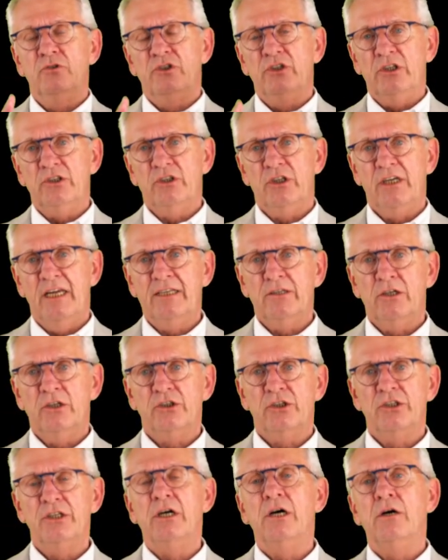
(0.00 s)
Just let
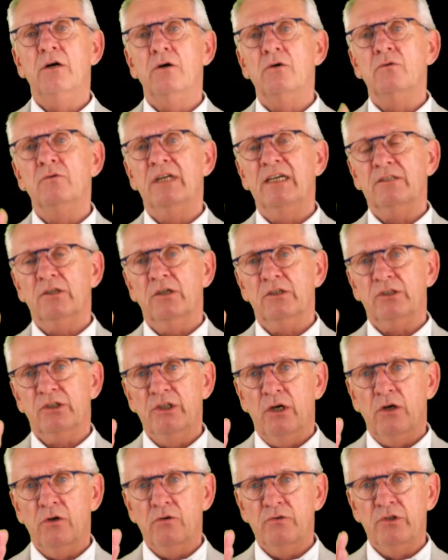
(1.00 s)
us know. Let us
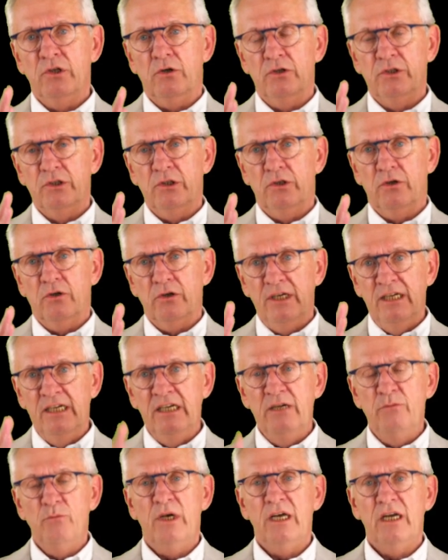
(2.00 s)
know your
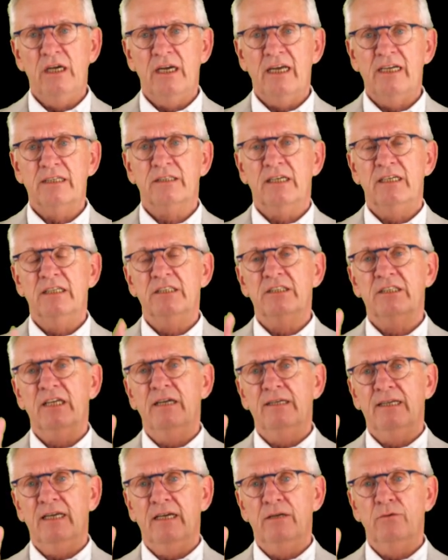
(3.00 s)
email address,
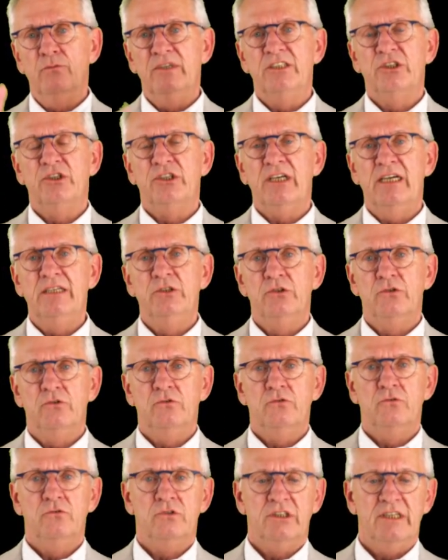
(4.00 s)
and we send
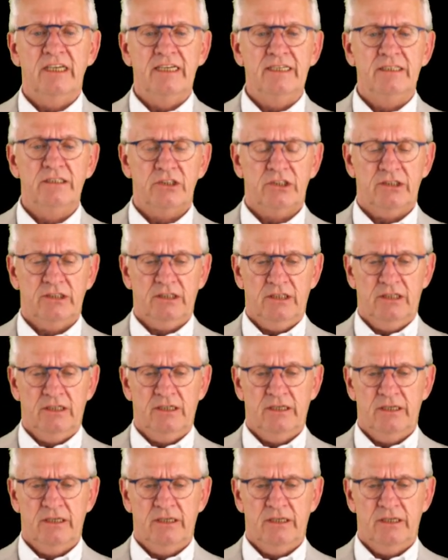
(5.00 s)
you things